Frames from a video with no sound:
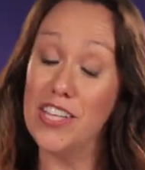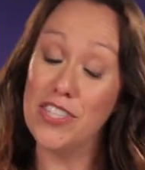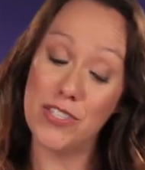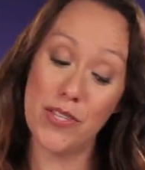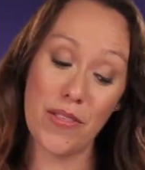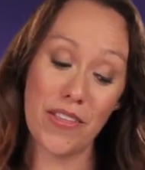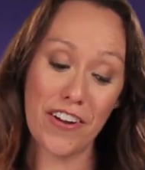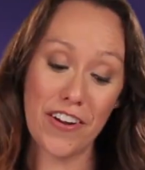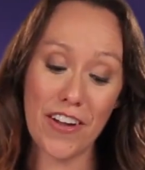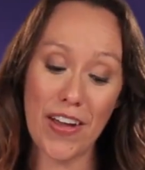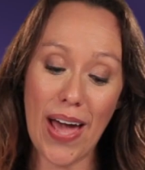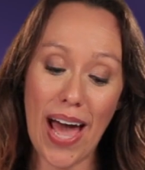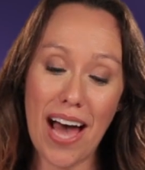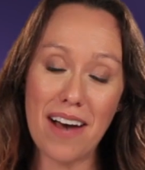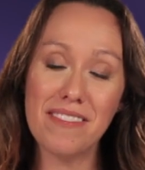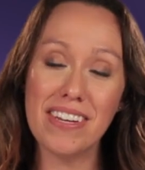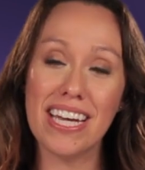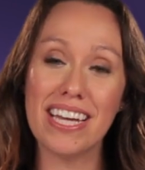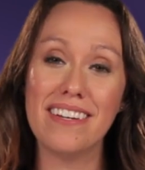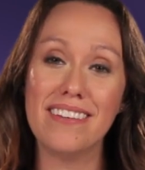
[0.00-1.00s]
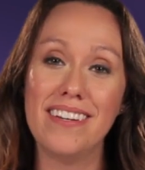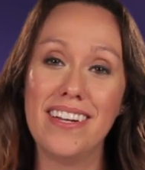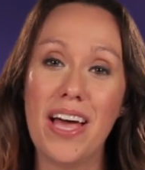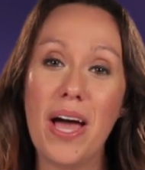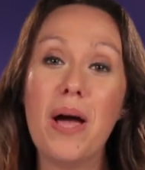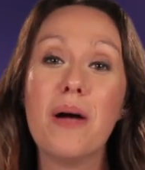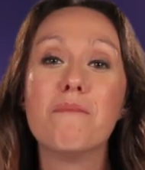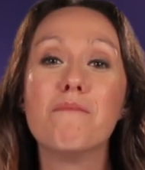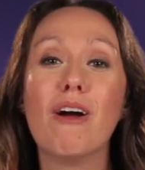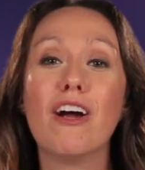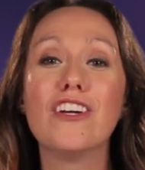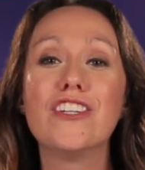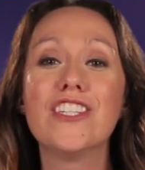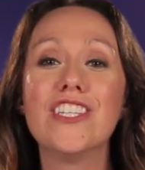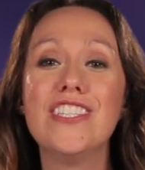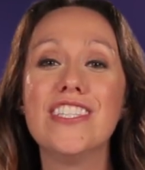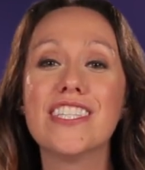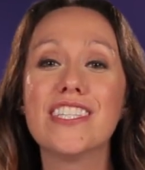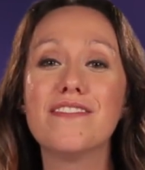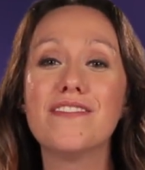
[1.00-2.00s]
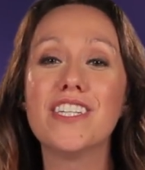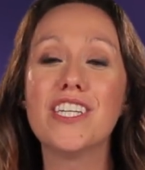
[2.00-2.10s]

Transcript: So there you have it, Merchants of